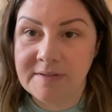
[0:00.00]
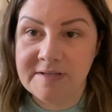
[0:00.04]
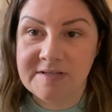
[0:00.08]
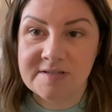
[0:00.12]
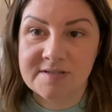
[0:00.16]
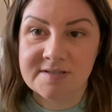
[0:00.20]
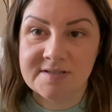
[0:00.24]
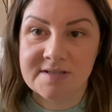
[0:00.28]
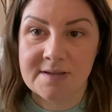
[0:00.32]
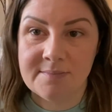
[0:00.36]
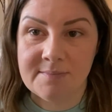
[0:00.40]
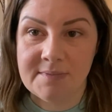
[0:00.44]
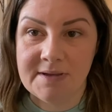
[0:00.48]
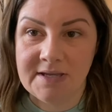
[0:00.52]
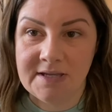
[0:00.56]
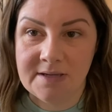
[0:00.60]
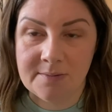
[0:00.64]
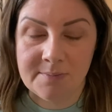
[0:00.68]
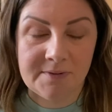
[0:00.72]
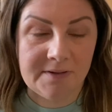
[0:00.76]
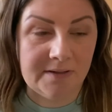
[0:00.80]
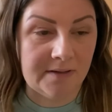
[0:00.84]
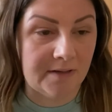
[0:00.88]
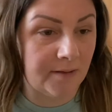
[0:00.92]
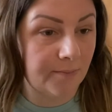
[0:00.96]
does their makeup
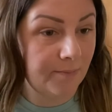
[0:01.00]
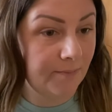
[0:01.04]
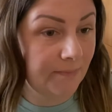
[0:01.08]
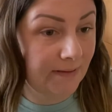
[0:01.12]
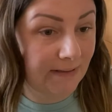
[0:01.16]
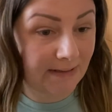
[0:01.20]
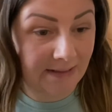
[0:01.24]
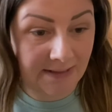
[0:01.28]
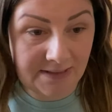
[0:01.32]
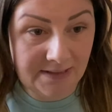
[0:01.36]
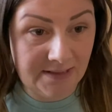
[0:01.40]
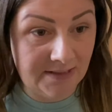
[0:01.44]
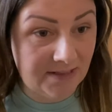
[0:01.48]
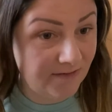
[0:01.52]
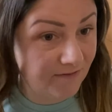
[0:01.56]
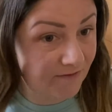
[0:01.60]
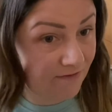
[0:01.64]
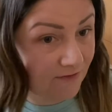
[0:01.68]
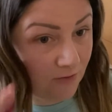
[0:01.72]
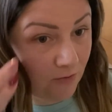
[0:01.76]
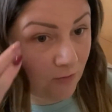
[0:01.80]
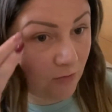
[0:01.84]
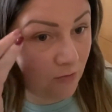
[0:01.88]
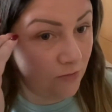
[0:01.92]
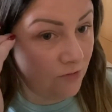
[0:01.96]
in a completely
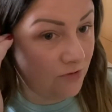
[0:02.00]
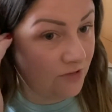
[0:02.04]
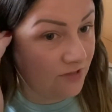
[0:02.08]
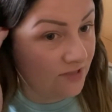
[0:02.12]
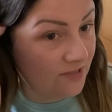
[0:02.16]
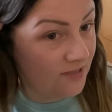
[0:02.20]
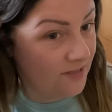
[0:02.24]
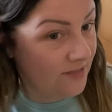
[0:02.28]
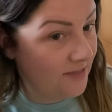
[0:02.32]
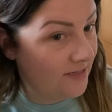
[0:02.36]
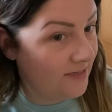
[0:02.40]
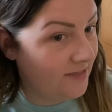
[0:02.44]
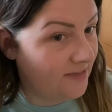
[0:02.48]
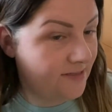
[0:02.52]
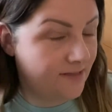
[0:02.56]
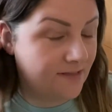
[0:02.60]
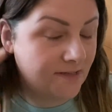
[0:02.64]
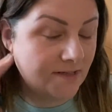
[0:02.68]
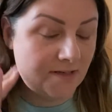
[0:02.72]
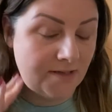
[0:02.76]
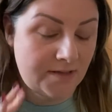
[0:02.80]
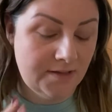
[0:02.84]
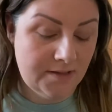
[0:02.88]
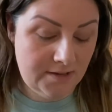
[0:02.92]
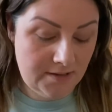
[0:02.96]
different order to this.
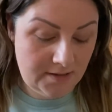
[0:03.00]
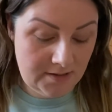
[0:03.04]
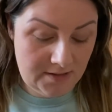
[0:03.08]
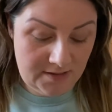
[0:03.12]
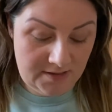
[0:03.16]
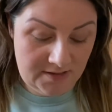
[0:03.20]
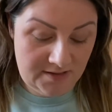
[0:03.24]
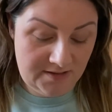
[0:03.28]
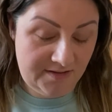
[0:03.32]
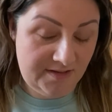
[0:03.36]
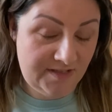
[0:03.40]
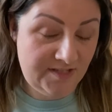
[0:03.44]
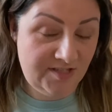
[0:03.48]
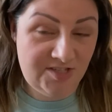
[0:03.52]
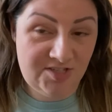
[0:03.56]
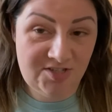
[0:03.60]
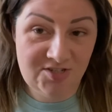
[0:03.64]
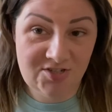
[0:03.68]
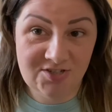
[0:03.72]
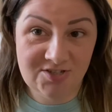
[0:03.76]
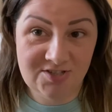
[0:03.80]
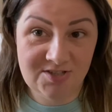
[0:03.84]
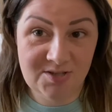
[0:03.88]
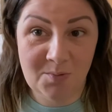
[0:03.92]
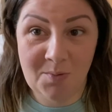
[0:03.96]
This is
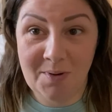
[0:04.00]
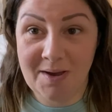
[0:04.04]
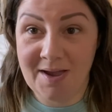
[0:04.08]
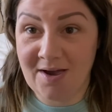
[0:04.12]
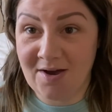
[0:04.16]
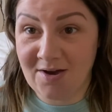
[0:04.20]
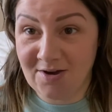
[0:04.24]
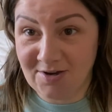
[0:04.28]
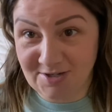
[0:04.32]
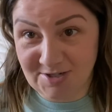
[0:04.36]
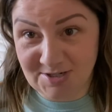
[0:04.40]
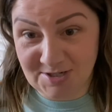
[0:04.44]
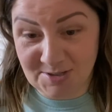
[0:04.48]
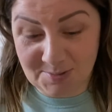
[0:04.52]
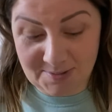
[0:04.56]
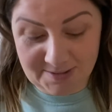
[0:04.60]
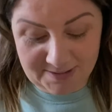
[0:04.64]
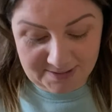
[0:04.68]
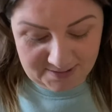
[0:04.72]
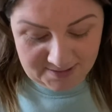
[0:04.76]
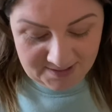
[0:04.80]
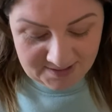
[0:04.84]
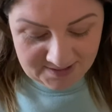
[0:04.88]
just the way I do it.